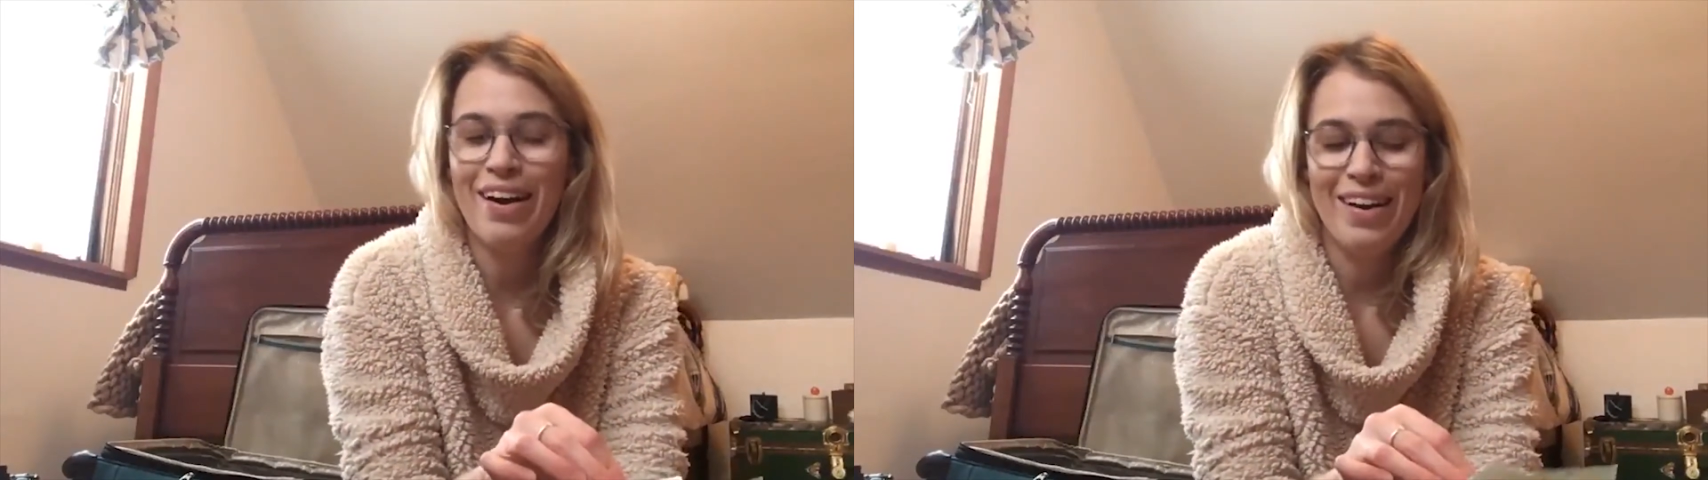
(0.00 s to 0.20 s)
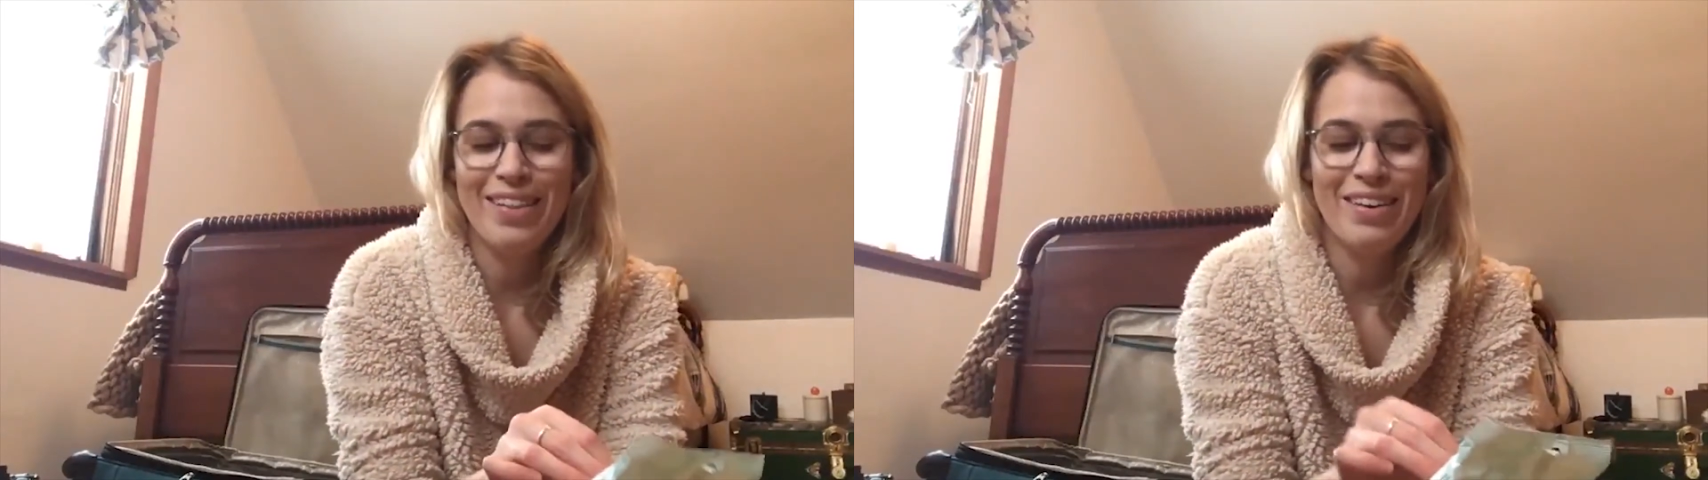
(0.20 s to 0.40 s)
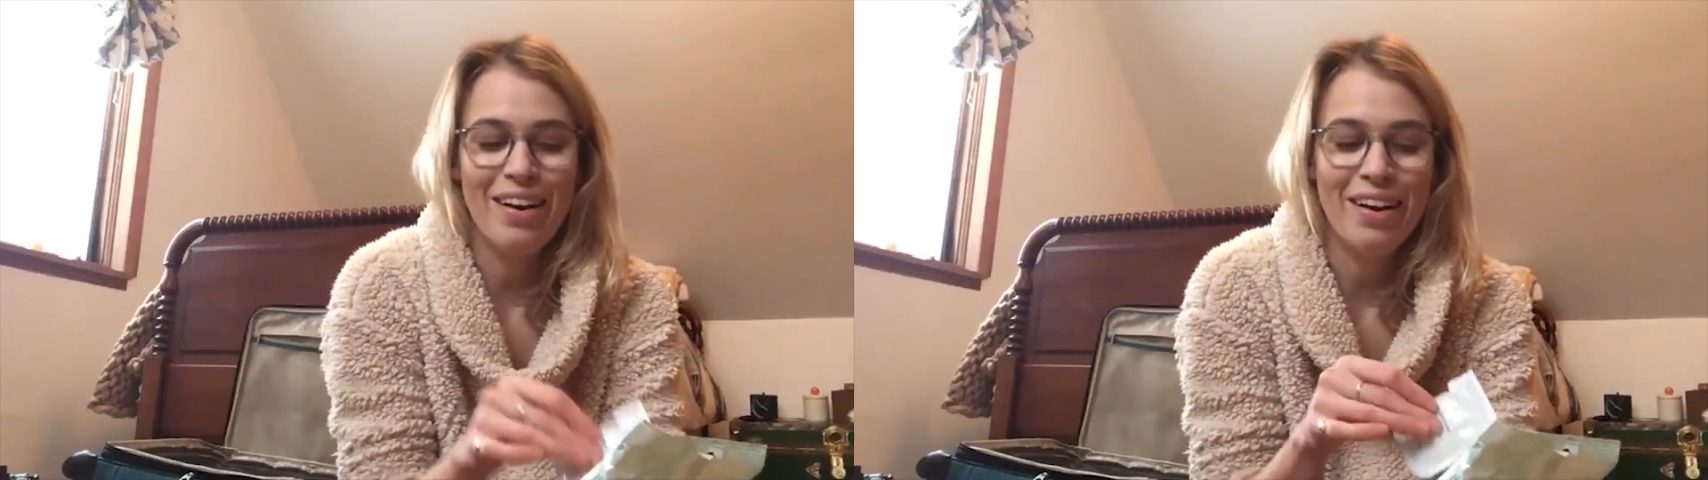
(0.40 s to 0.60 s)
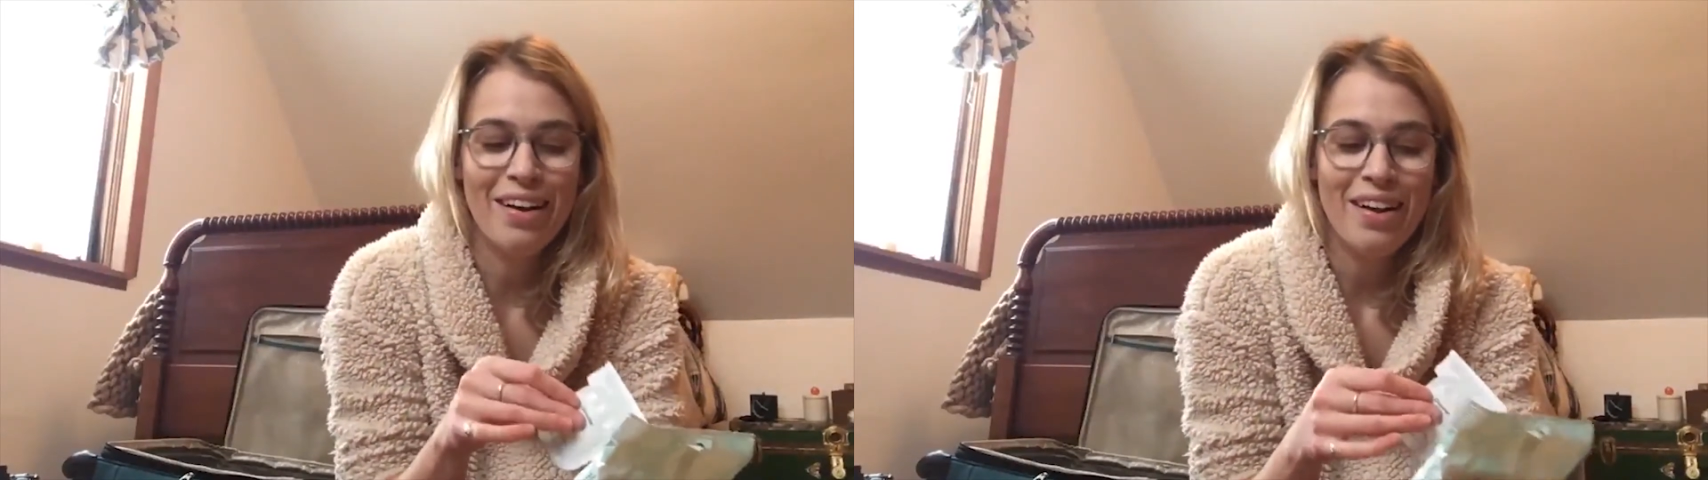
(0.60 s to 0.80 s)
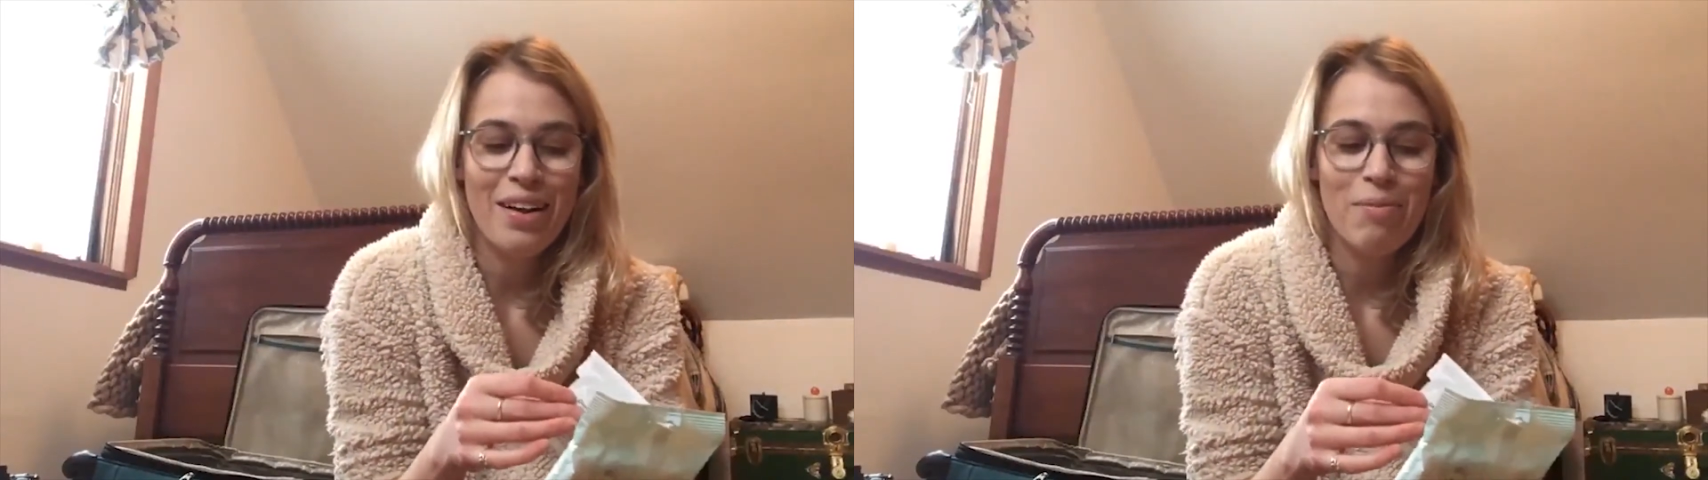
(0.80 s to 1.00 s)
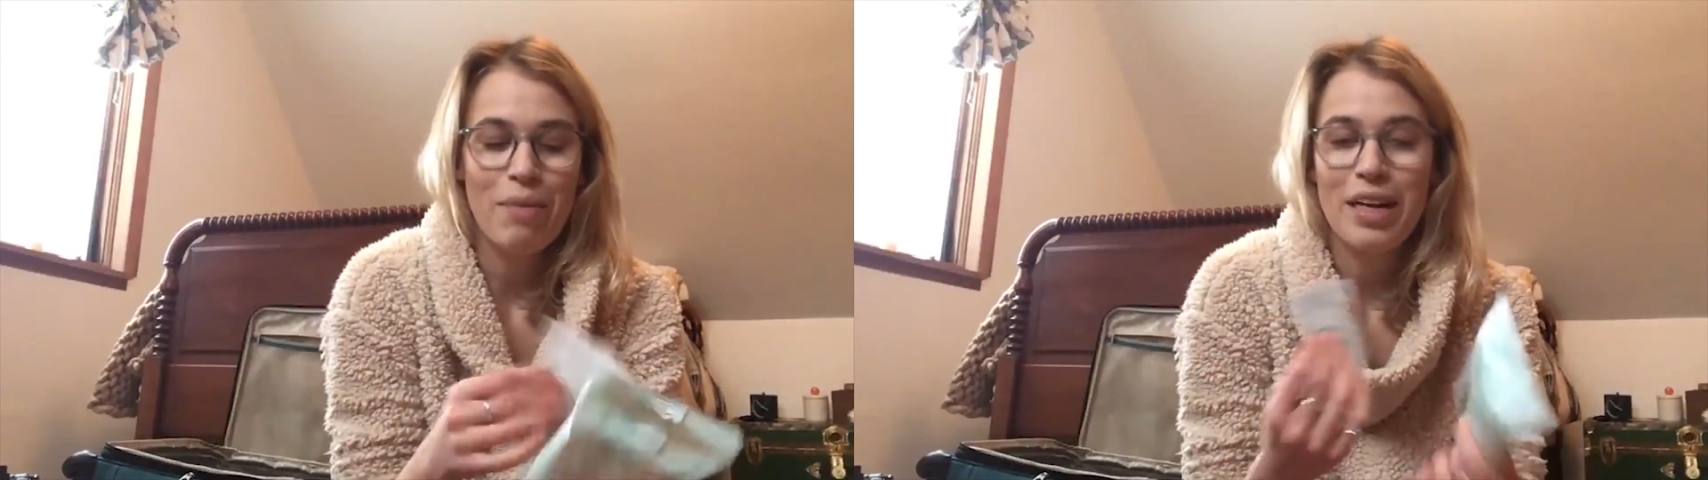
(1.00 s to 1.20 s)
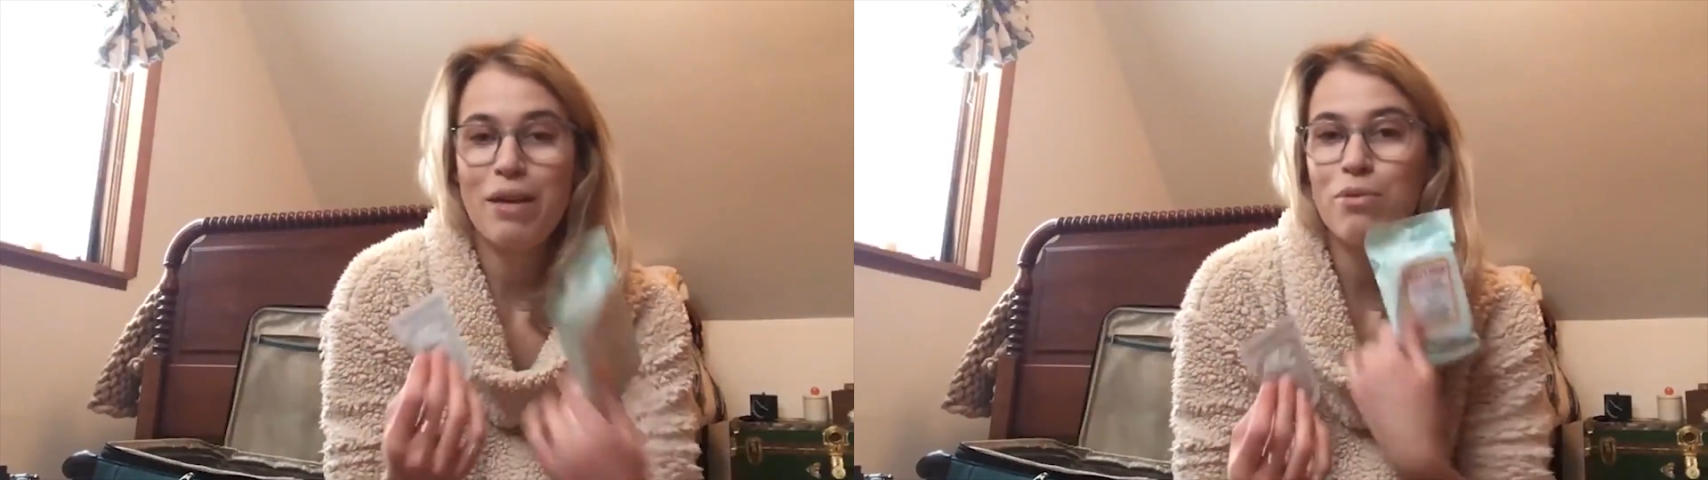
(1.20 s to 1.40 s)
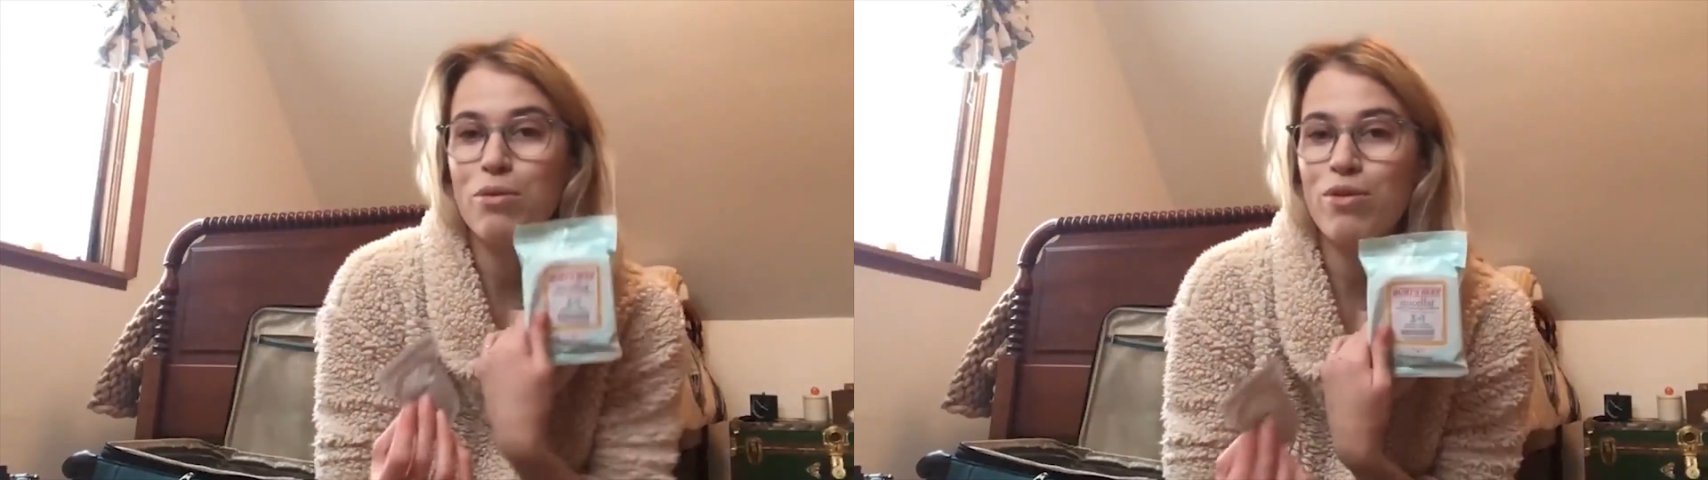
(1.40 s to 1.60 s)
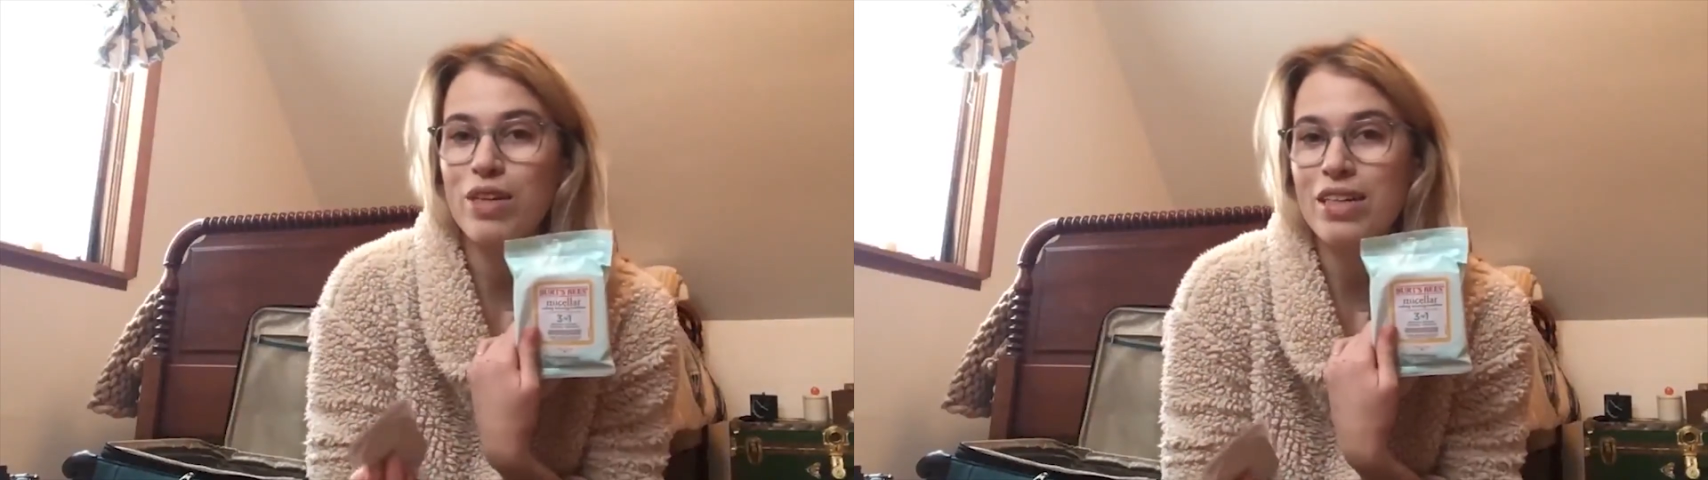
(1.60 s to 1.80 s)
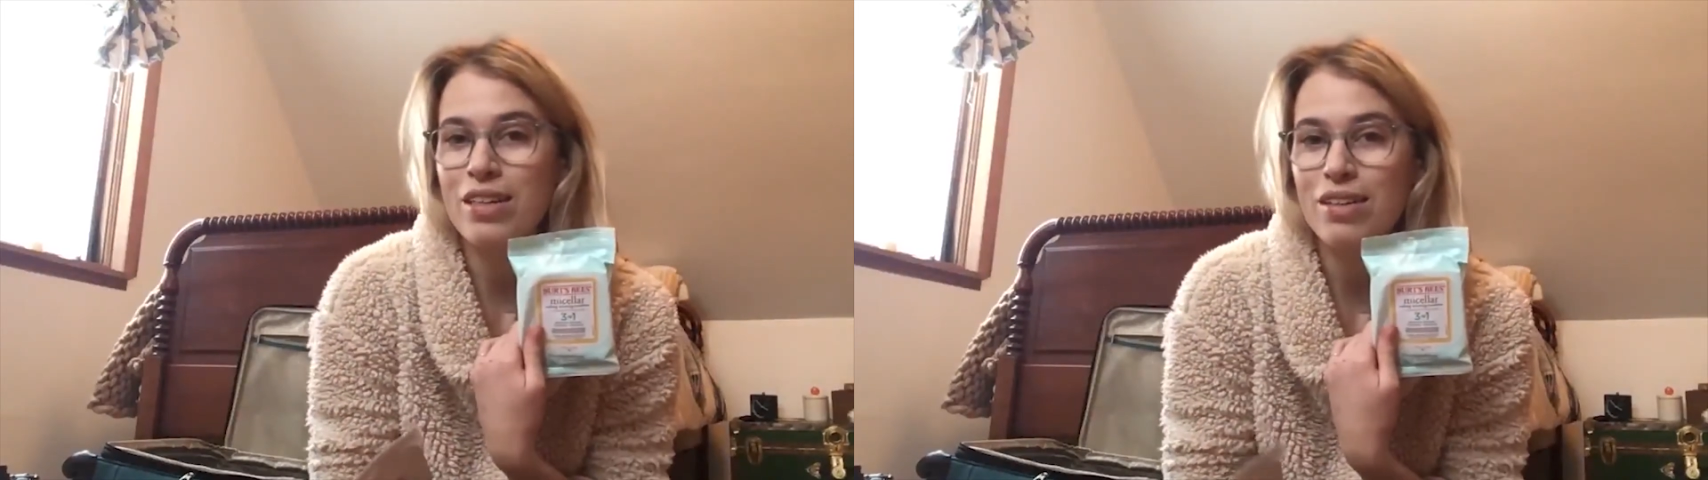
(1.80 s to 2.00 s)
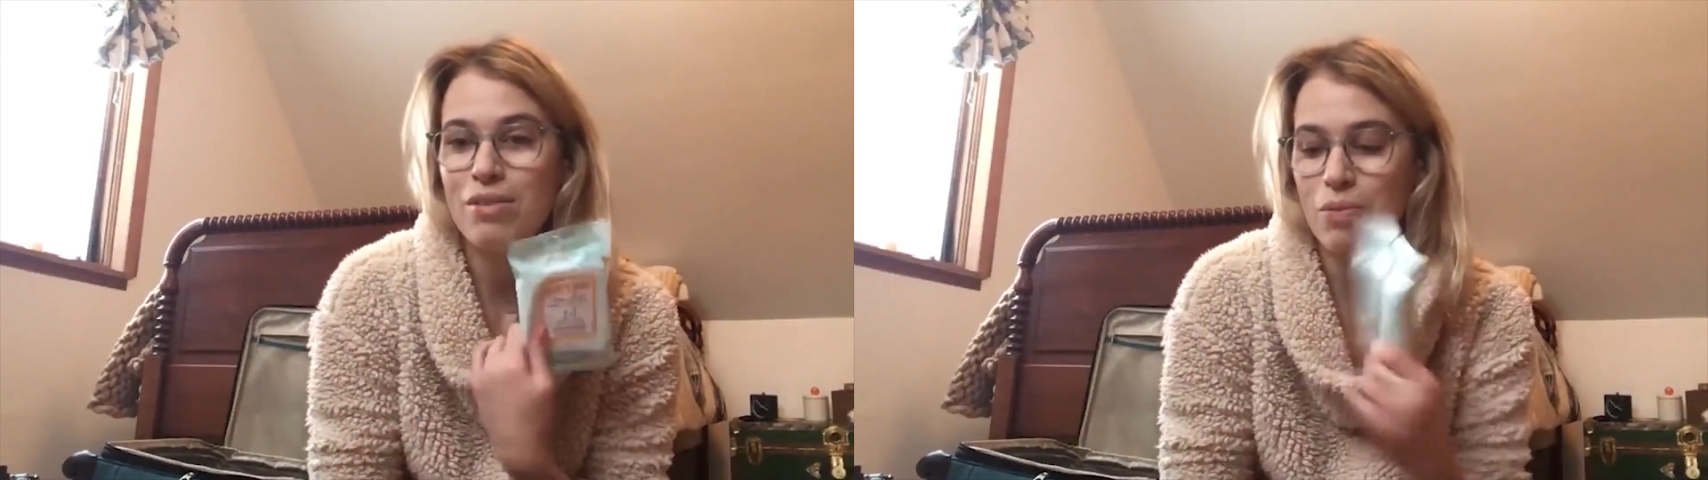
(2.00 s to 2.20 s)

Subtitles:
on the makeup removing